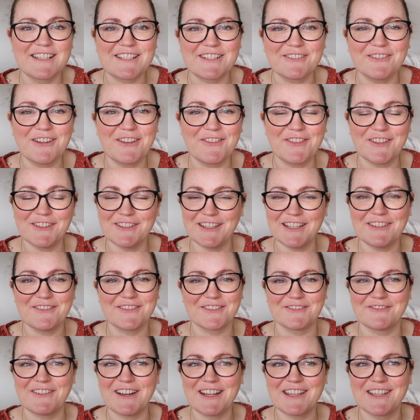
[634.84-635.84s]
so if you live
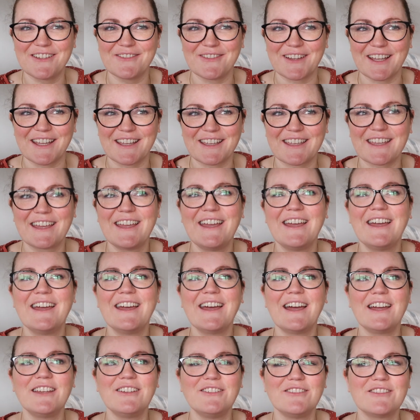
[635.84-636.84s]
in Reykjavik
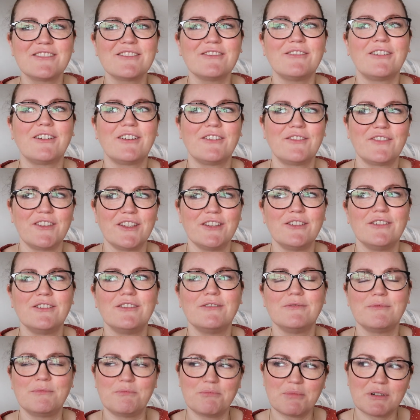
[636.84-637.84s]
and you saw our view,
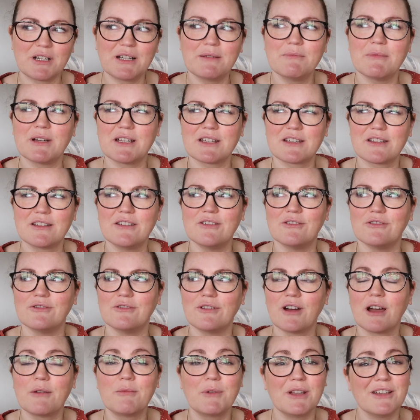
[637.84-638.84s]
you pretty much
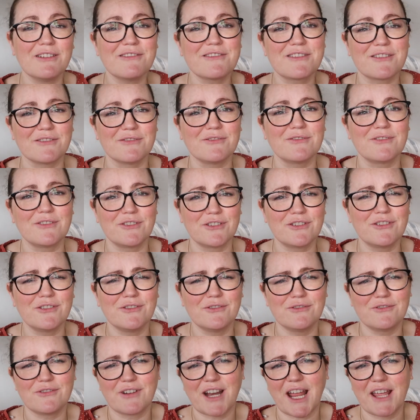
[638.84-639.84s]
know. And we also
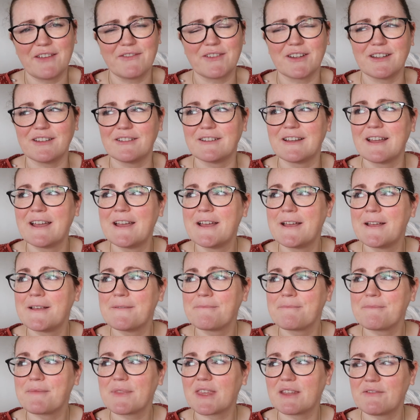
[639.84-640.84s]
do drive a
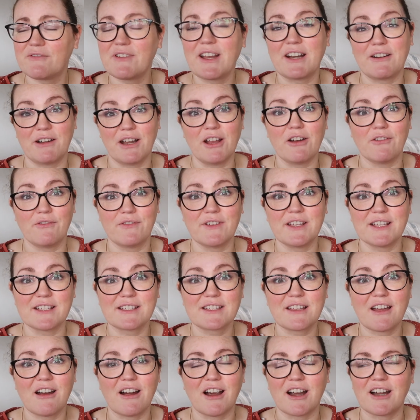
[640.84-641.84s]
very obvious
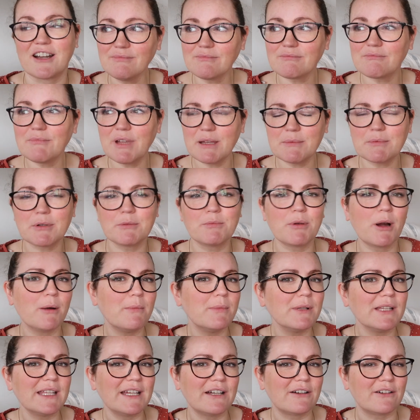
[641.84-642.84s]
car. People
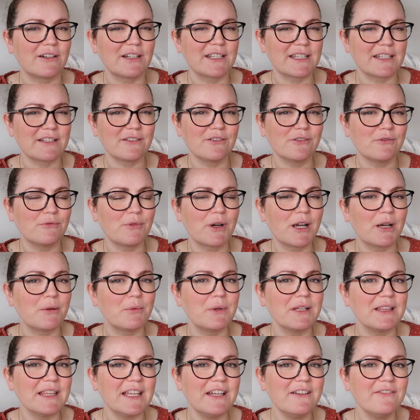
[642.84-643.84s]
probably already know where
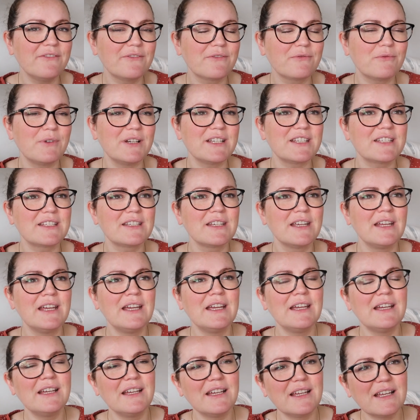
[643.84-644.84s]
we live, which
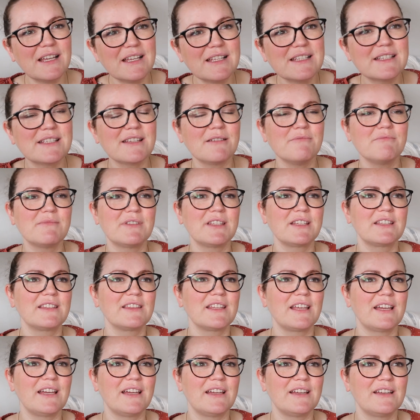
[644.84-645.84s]
is something
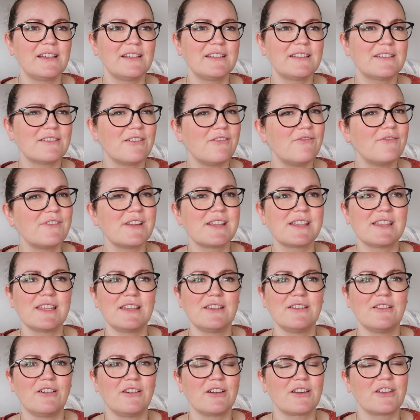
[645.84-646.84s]
that is obviously
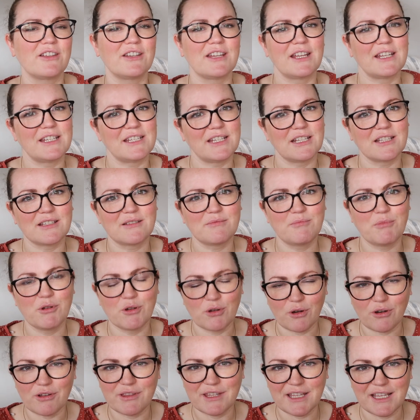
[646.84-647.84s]
not a good idea to
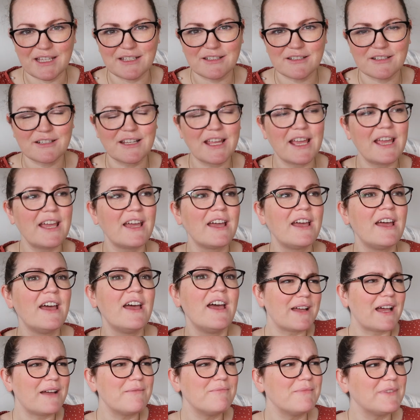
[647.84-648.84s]
put on the internet.
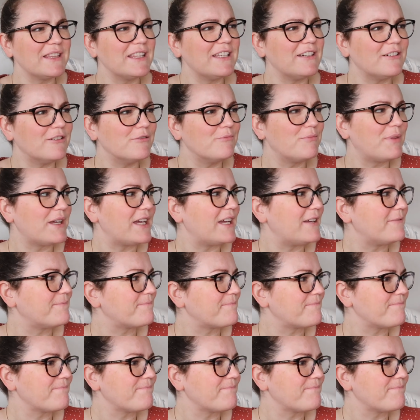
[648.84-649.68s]
I'm a little bit